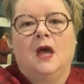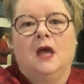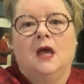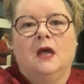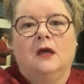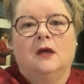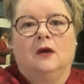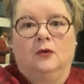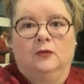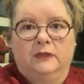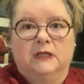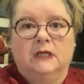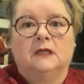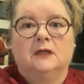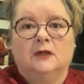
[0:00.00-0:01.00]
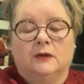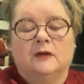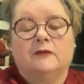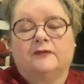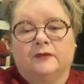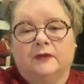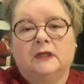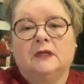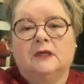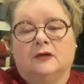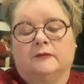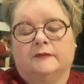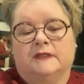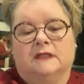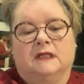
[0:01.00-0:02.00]
Oh, yeah, no, I've really
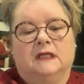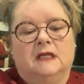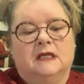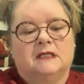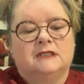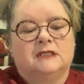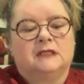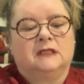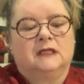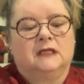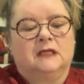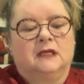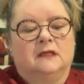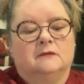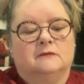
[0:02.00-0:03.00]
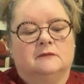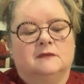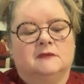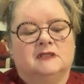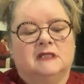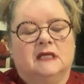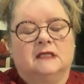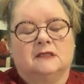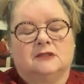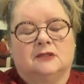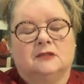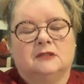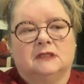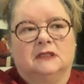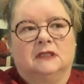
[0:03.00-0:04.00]
copped it. And actually, just
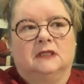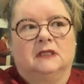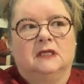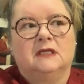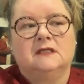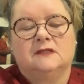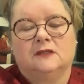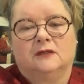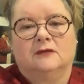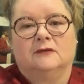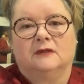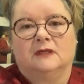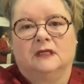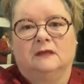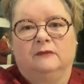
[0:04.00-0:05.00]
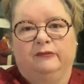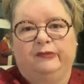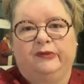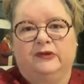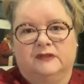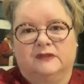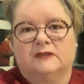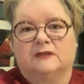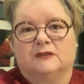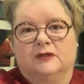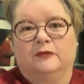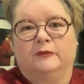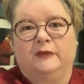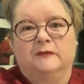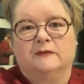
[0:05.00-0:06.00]
anecdotally, an e-security person
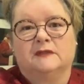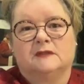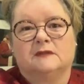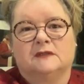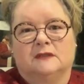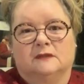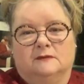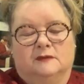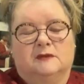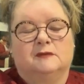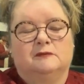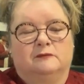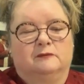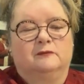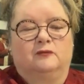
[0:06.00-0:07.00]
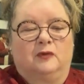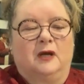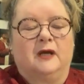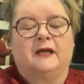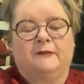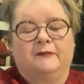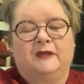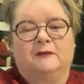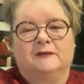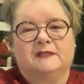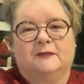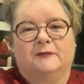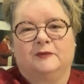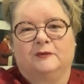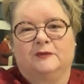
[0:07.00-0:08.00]
told me it was right up there with
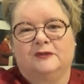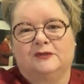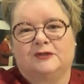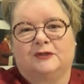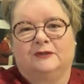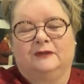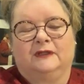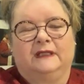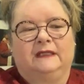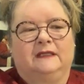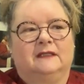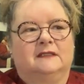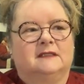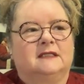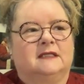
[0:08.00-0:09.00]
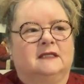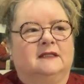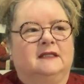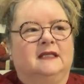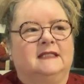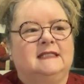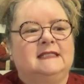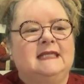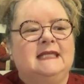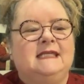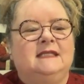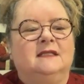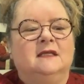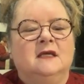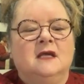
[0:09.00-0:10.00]
some of the worst trolling that they'd
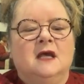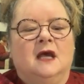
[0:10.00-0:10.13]
seen.